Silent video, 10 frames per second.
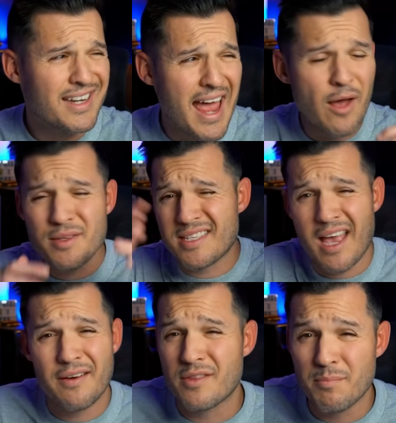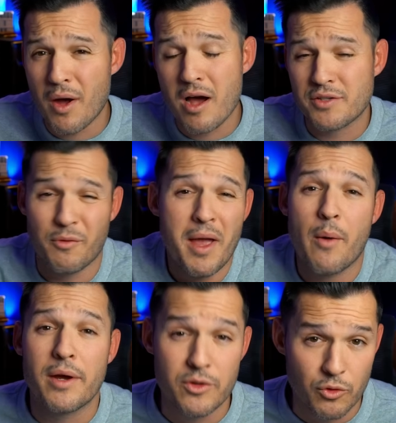and outside of the box from
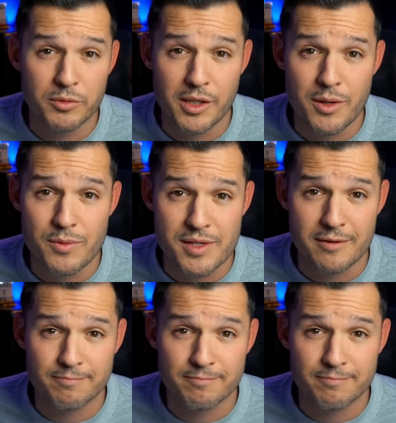how I normally use